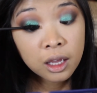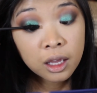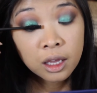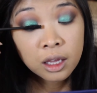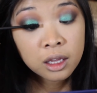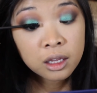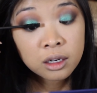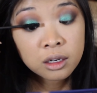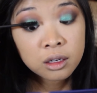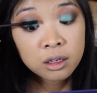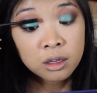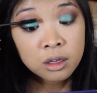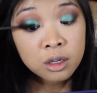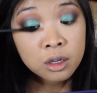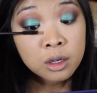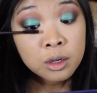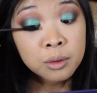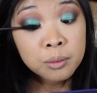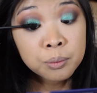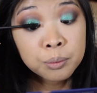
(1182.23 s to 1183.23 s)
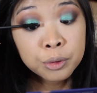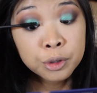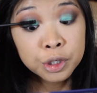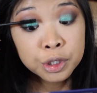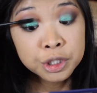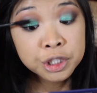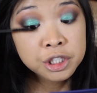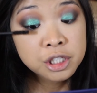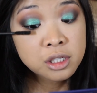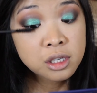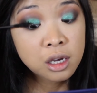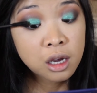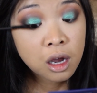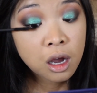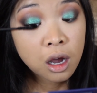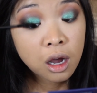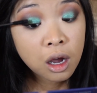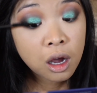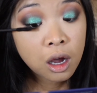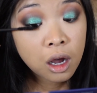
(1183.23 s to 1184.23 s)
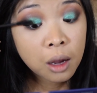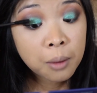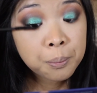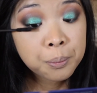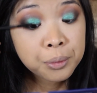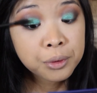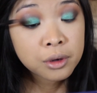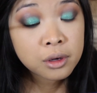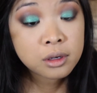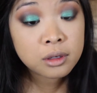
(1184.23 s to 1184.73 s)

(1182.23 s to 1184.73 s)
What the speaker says: and pushed up.